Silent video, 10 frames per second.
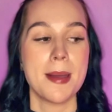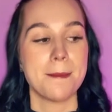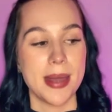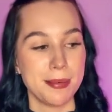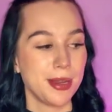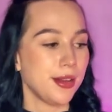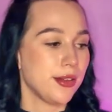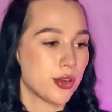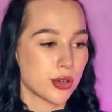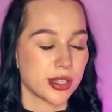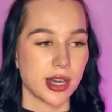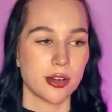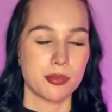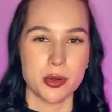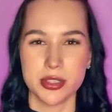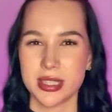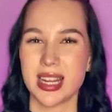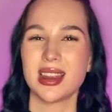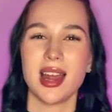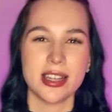Maybe you're the kind of person
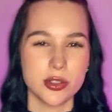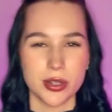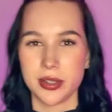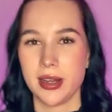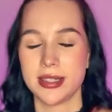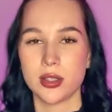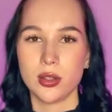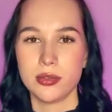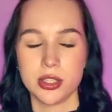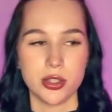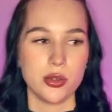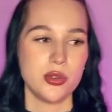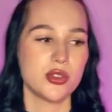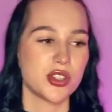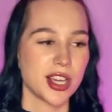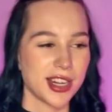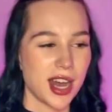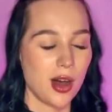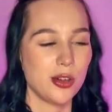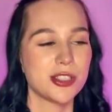that like to analyze all of the news, check it
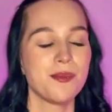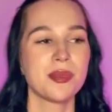out.